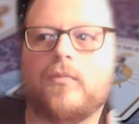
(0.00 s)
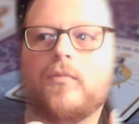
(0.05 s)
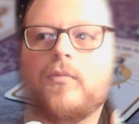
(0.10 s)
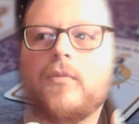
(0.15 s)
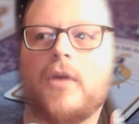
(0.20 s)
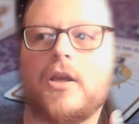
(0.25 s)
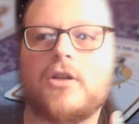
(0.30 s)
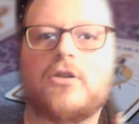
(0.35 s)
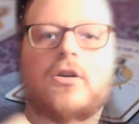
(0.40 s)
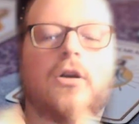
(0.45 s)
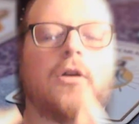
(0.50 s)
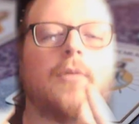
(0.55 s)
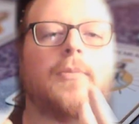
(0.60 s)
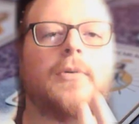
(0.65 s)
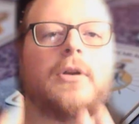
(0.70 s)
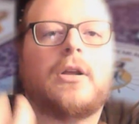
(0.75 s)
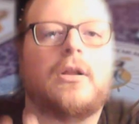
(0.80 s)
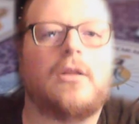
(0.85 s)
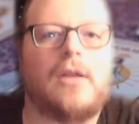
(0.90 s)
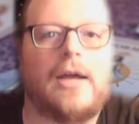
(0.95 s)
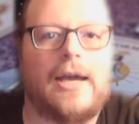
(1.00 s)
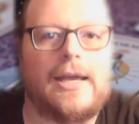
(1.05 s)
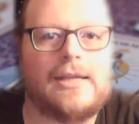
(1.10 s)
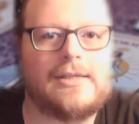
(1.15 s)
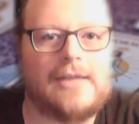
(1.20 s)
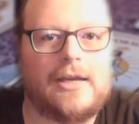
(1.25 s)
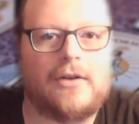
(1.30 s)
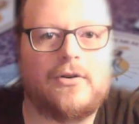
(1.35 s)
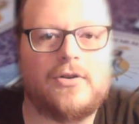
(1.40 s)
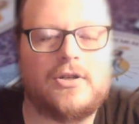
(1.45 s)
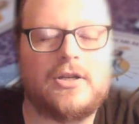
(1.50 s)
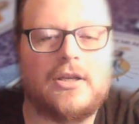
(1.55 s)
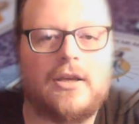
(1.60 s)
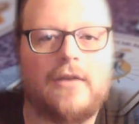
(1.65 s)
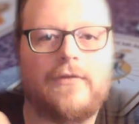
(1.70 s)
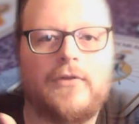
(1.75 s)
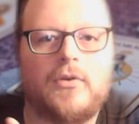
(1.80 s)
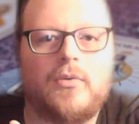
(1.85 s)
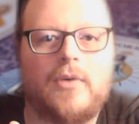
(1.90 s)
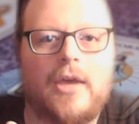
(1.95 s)
interpret a client's energy
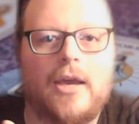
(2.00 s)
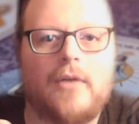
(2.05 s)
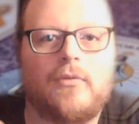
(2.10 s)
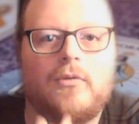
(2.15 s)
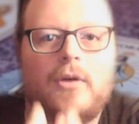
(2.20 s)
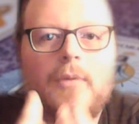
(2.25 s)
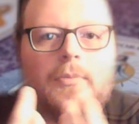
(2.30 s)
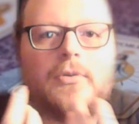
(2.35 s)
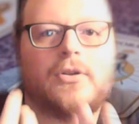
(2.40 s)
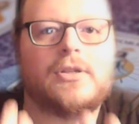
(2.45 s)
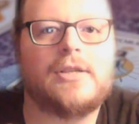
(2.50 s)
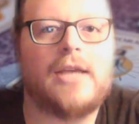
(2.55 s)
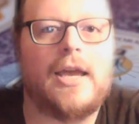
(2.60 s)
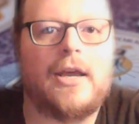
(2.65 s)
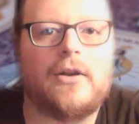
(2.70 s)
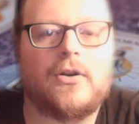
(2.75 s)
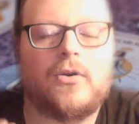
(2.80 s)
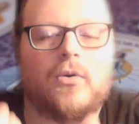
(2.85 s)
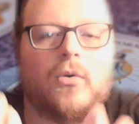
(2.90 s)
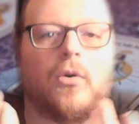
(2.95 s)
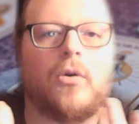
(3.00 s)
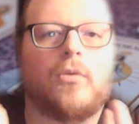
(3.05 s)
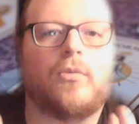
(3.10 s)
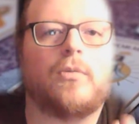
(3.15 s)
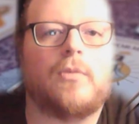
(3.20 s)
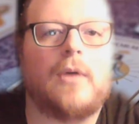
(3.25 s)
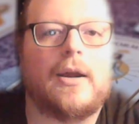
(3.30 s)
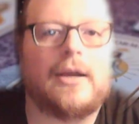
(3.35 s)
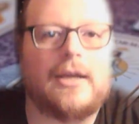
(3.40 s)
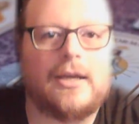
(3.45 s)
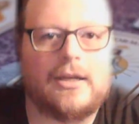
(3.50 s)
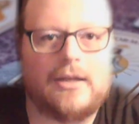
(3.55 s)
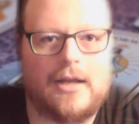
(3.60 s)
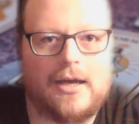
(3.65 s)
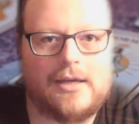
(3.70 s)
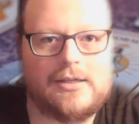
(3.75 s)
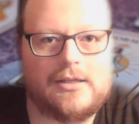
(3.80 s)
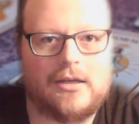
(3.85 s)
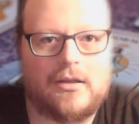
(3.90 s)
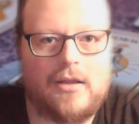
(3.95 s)
if you can't represent or
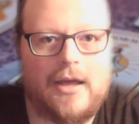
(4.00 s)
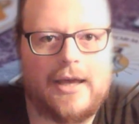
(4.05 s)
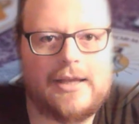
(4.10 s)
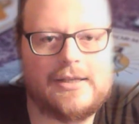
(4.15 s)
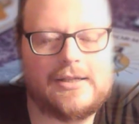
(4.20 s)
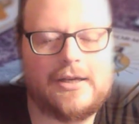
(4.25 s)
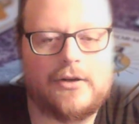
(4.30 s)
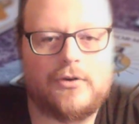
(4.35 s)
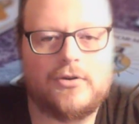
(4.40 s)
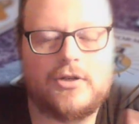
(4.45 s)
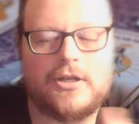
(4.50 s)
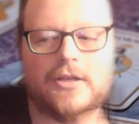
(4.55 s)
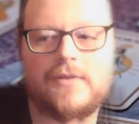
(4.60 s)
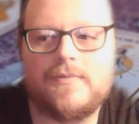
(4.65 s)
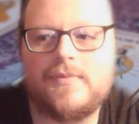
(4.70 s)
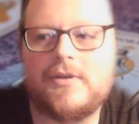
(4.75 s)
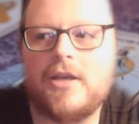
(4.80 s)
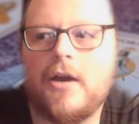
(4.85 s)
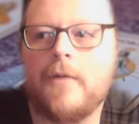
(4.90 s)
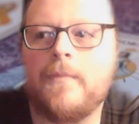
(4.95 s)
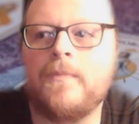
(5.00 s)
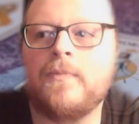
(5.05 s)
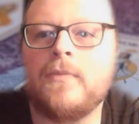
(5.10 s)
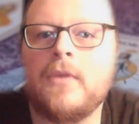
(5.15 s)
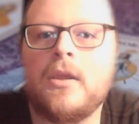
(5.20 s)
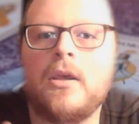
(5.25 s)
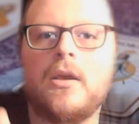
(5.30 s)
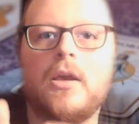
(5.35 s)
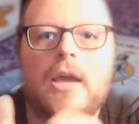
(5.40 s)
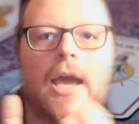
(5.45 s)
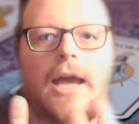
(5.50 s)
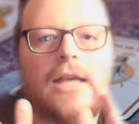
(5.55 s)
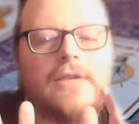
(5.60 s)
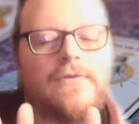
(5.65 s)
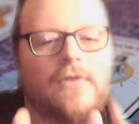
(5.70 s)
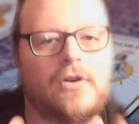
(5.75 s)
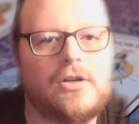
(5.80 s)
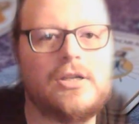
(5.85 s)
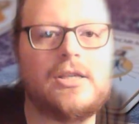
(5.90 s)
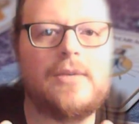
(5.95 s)
recognize a client's energy. So, as
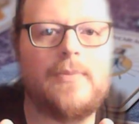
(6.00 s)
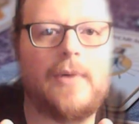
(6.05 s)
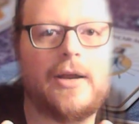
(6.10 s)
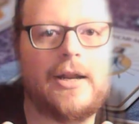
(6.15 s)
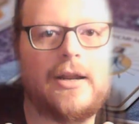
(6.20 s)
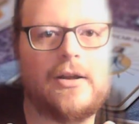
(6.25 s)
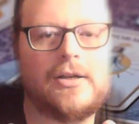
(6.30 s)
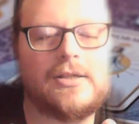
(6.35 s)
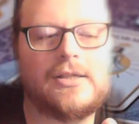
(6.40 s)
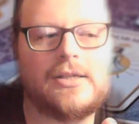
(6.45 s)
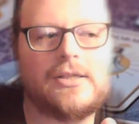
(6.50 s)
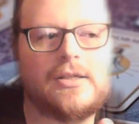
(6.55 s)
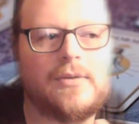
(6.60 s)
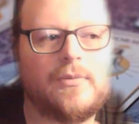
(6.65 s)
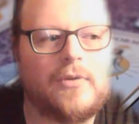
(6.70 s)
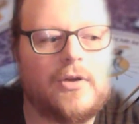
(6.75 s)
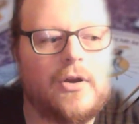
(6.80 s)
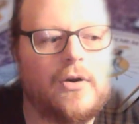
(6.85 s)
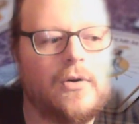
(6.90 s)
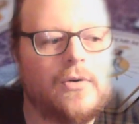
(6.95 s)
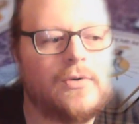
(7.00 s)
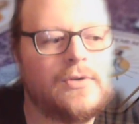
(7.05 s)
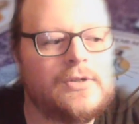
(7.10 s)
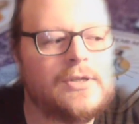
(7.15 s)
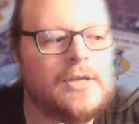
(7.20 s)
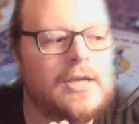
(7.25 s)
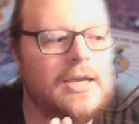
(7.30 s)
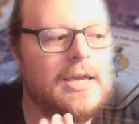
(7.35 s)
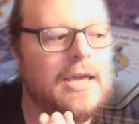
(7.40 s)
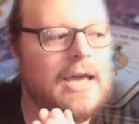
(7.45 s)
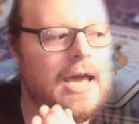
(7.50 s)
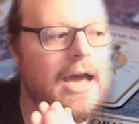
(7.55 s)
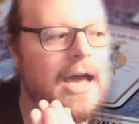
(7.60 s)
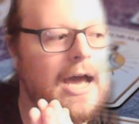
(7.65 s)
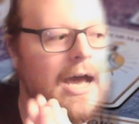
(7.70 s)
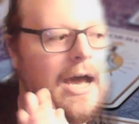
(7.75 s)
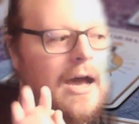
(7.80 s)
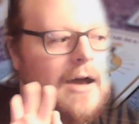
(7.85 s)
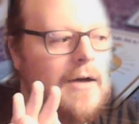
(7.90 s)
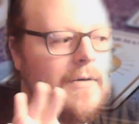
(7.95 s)
far as the binary system goes,
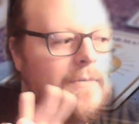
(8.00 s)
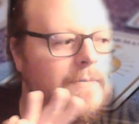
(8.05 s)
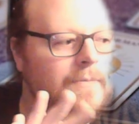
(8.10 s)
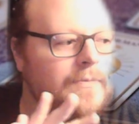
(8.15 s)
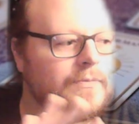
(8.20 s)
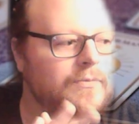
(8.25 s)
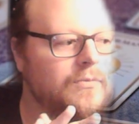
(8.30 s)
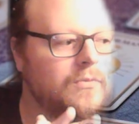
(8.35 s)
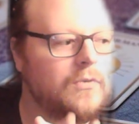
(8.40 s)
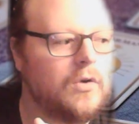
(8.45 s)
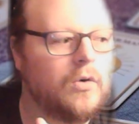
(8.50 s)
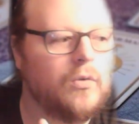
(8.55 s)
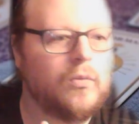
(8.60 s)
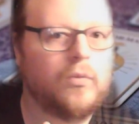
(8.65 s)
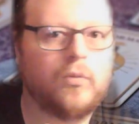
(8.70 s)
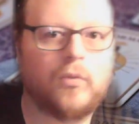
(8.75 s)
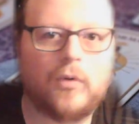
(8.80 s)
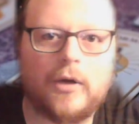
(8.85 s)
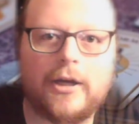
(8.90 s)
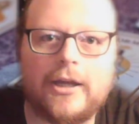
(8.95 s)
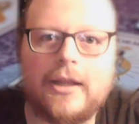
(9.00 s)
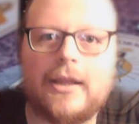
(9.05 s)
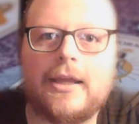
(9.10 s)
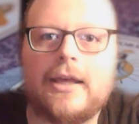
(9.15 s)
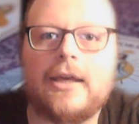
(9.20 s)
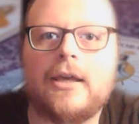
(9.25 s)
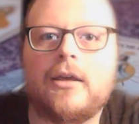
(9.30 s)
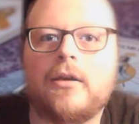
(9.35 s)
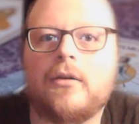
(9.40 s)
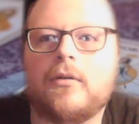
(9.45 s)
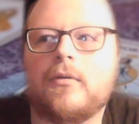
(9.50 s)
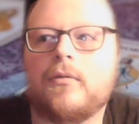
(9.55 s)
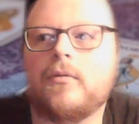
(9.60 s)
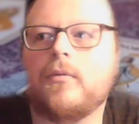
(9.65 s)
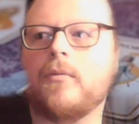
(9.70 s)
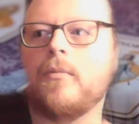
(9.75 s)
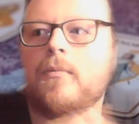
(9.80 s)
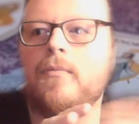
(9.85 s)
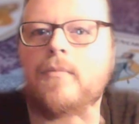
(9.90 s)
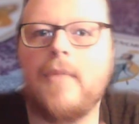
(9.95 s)
really,
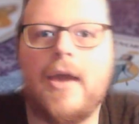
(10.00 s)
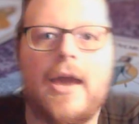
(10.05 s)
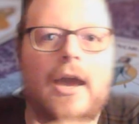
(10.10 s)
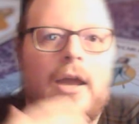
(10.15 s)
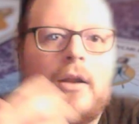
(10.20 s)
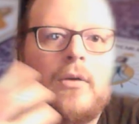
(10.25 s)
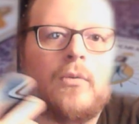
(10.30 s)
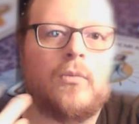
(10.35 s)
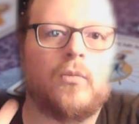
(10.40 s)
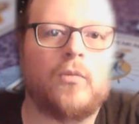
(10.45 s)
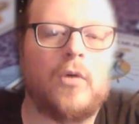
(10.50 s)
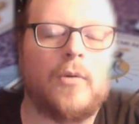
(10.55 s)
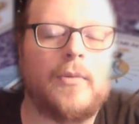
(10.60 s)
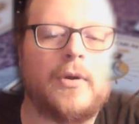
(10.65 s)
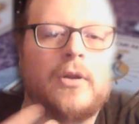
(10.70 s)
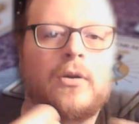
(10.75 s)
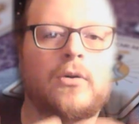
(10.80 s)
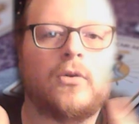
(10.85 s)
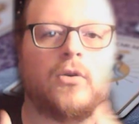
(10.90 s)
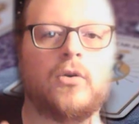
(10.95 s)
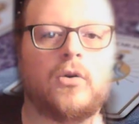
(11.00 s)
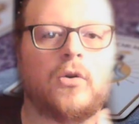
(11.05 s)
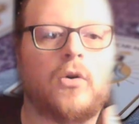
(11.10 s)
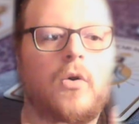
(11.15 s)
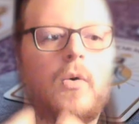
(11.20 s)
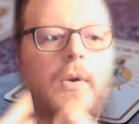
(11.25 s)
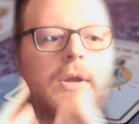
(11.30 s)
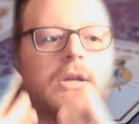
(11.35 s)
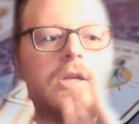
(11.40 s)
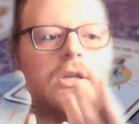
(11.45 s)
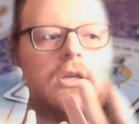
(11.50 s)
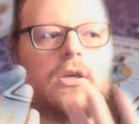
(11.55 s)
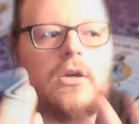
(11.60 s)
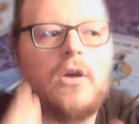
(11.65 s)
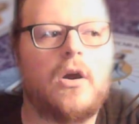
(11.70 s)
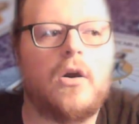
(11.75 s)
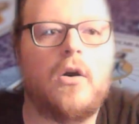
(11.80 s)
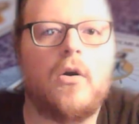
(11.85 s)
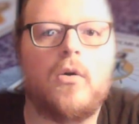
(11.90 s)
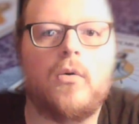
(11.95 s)
man, woman, you're going to
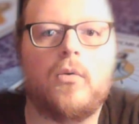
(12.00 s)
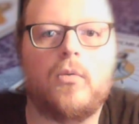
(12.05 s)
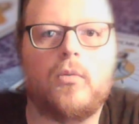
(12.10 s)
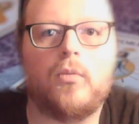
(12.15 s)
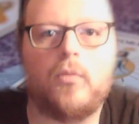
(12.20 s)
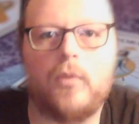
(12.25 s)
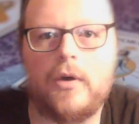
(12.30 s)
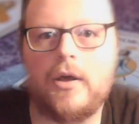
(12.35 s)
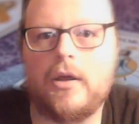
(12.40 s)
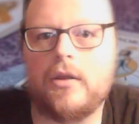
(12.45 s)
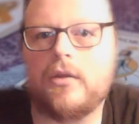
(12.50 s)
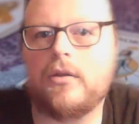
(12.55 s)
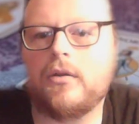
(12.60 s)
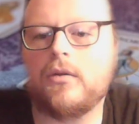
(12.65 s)
go with